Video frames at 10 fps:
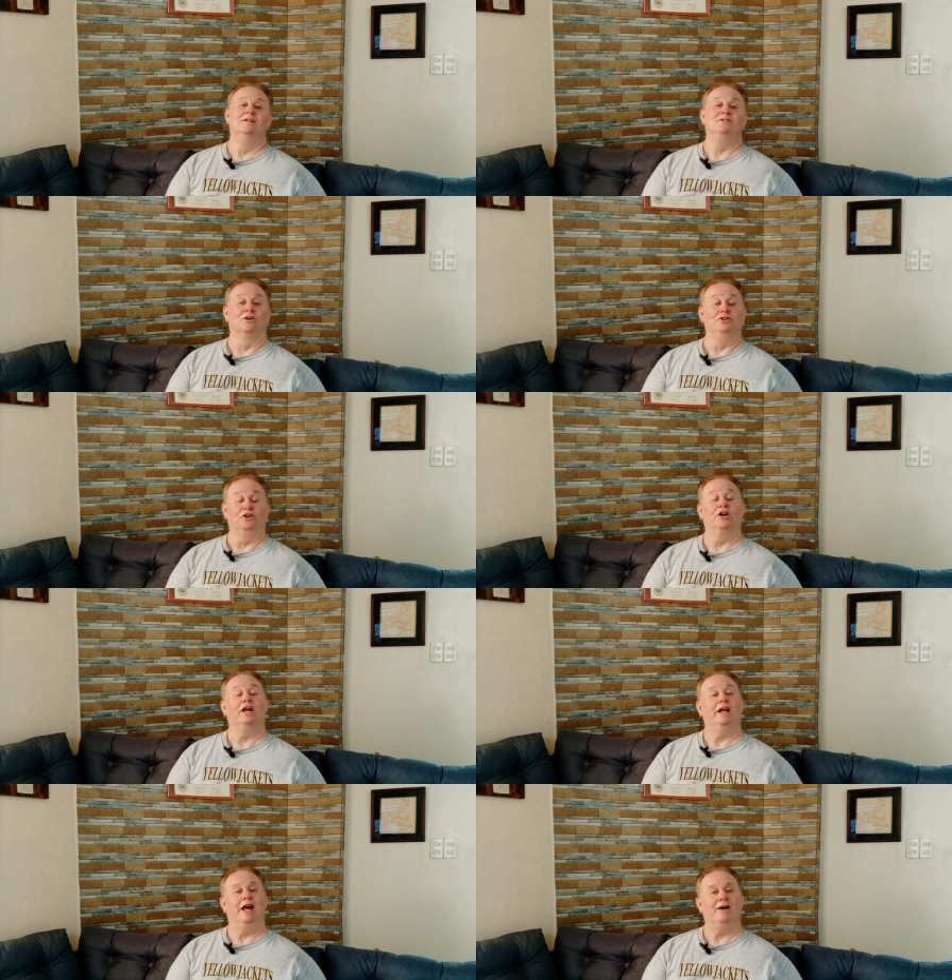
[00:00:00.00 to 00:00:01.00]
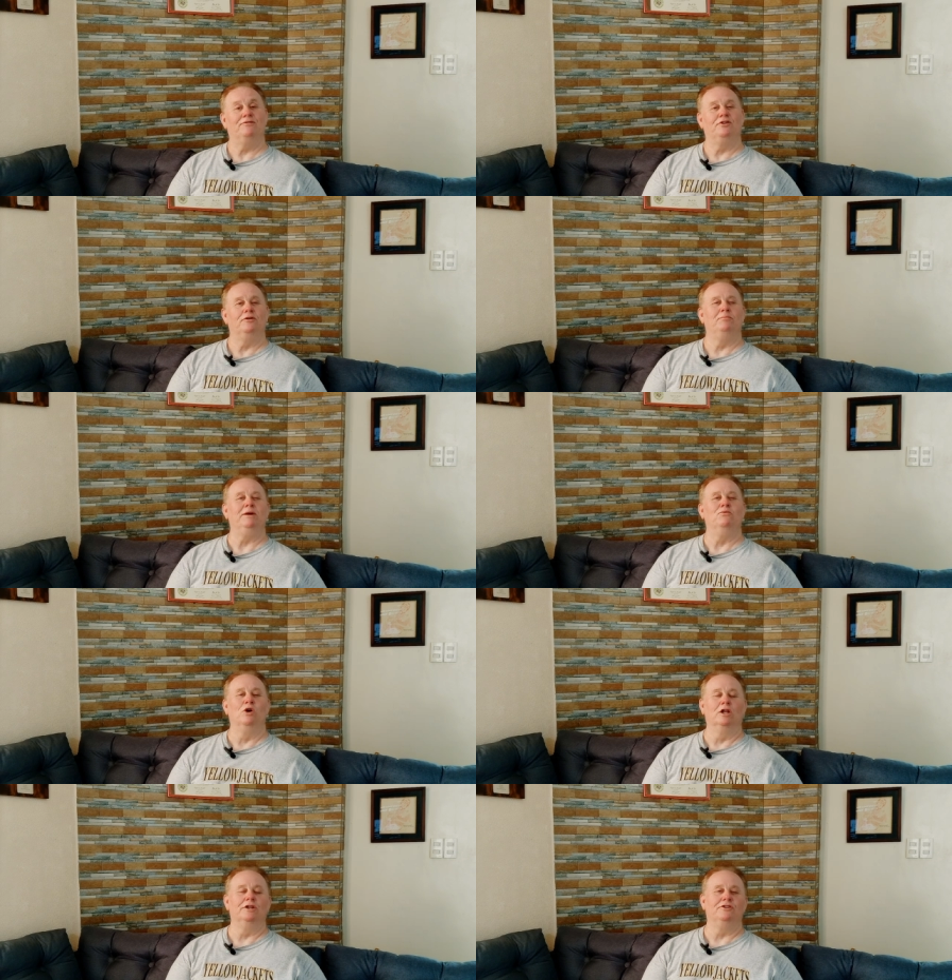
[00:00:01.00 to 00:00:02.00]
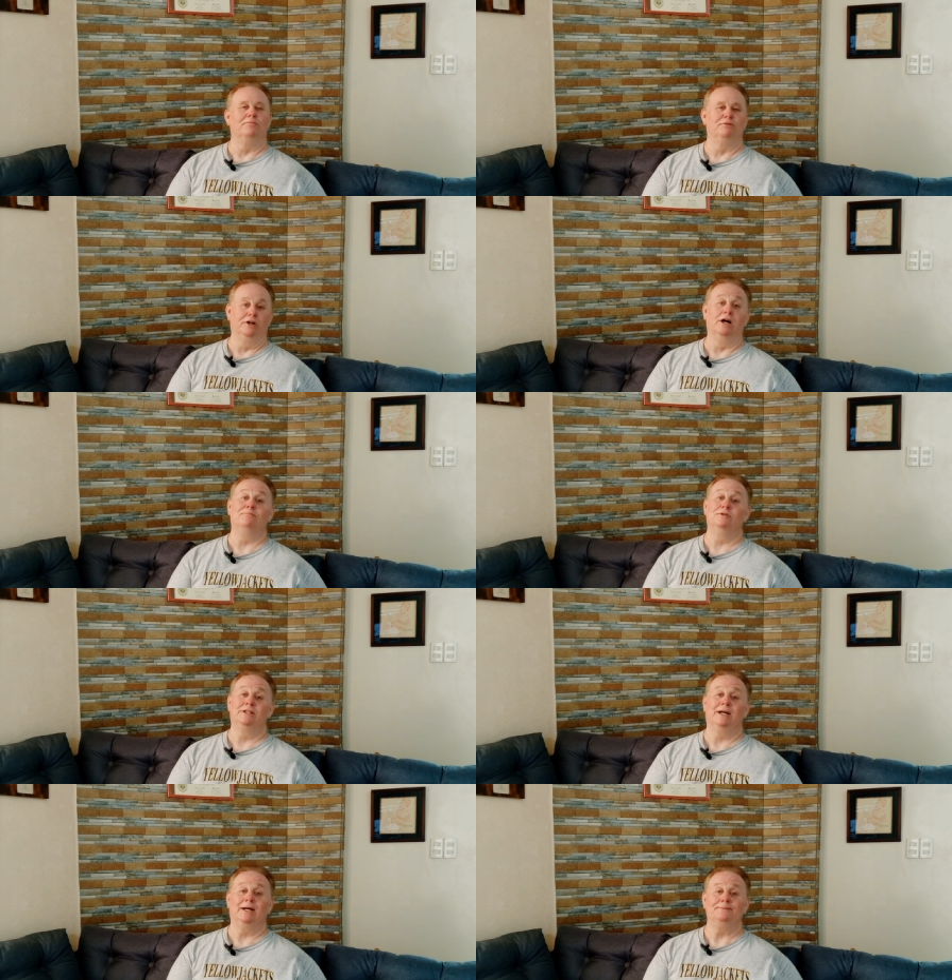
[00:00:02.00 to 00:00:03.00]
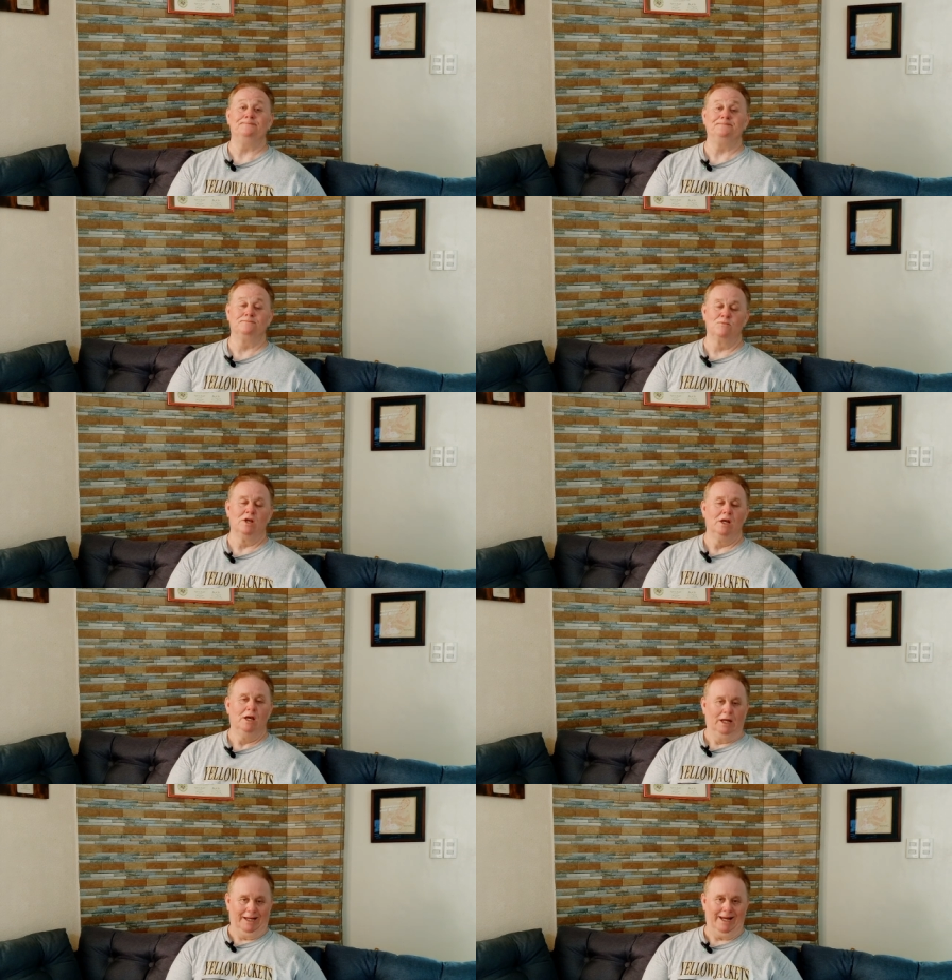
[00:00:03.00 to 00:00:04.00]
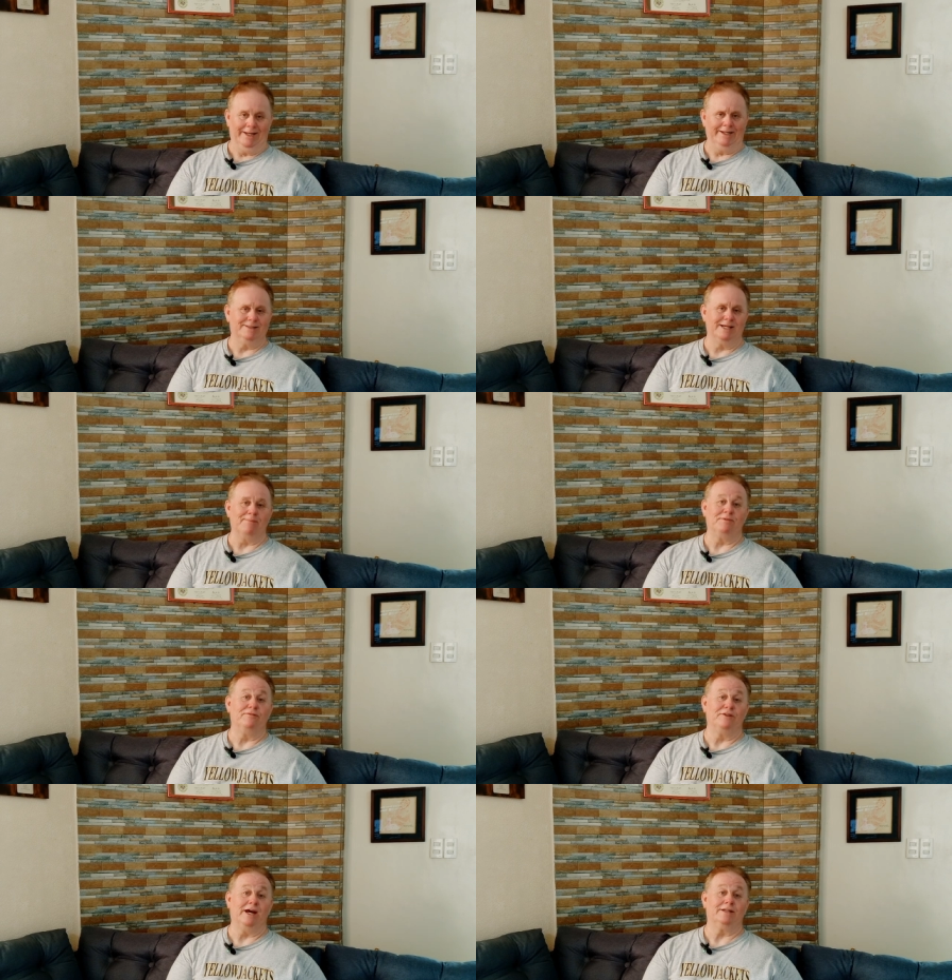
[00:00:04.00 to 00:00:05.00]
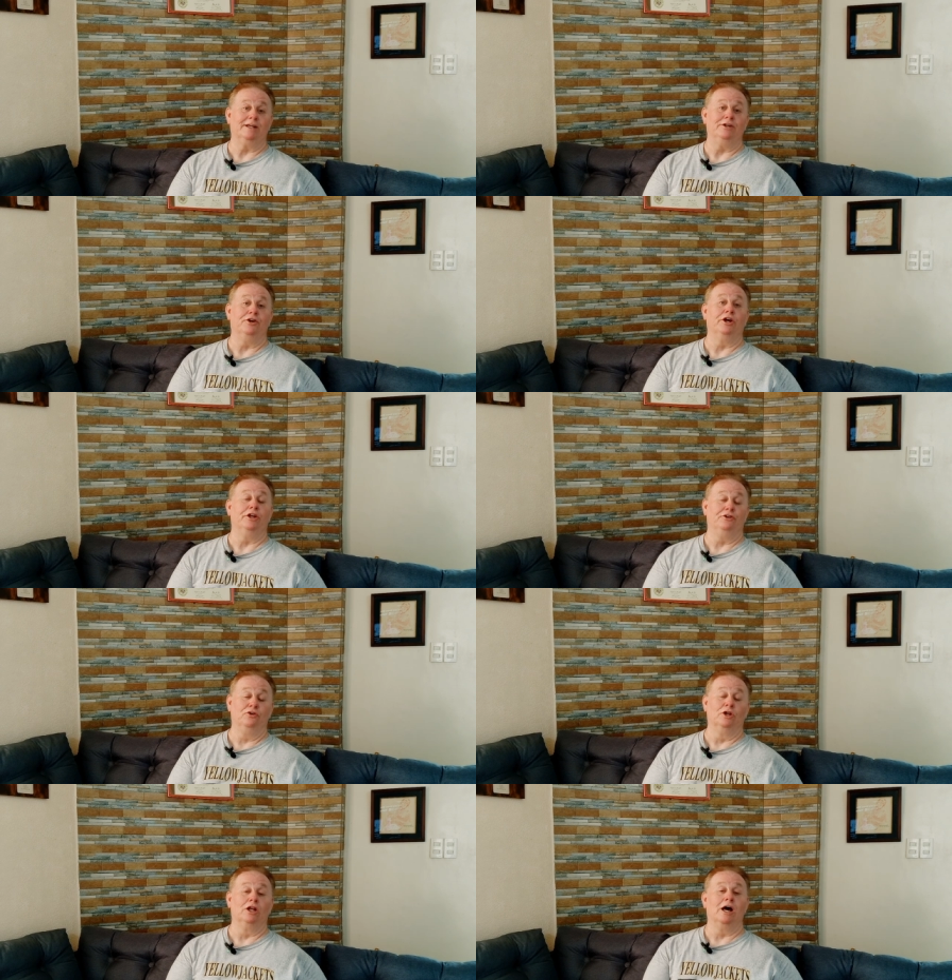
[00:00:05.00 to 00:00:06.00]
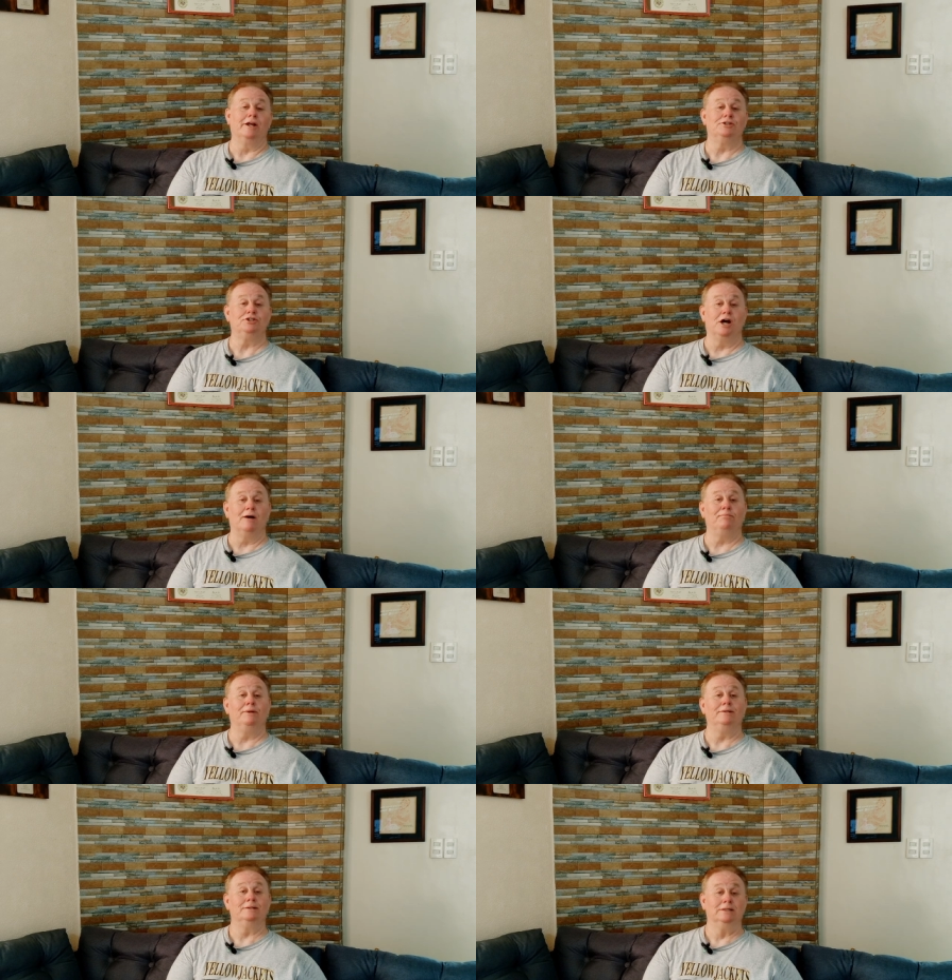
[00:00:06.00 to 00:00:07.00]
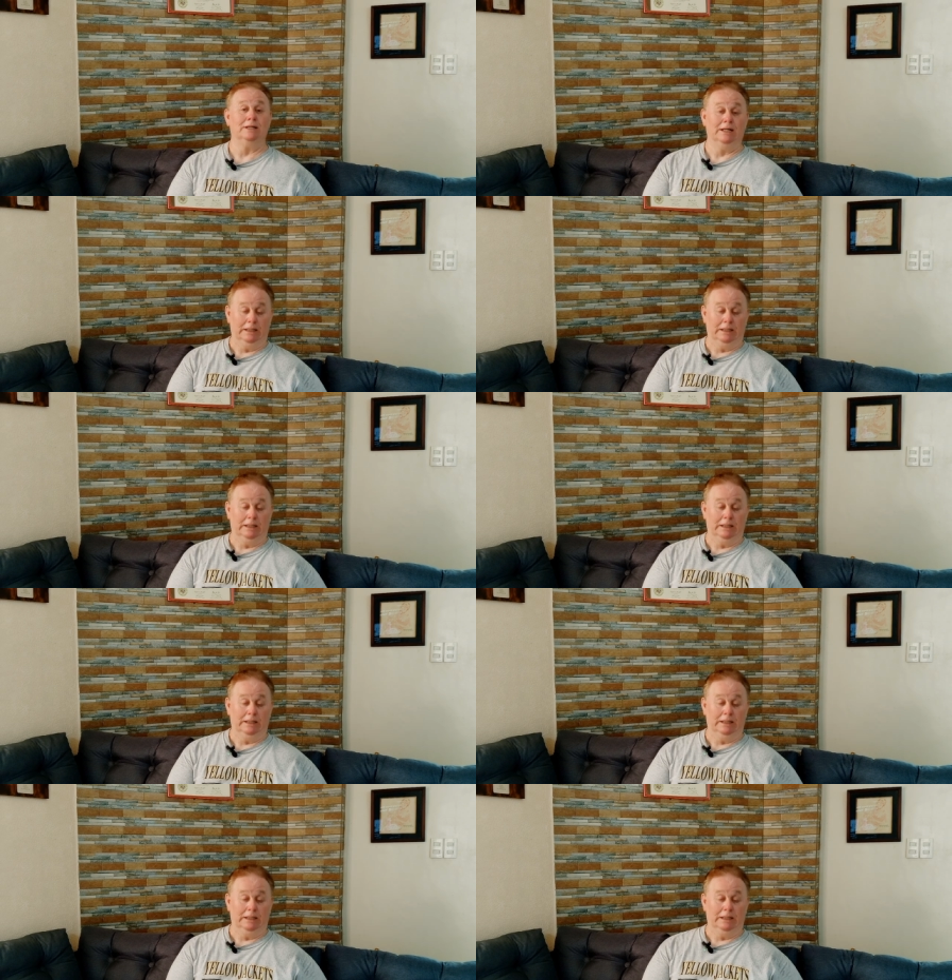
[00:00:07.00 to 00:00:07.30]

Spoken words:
So you're going to have to be willing to put up with that and accept the fact that you're going to do a lot of shopping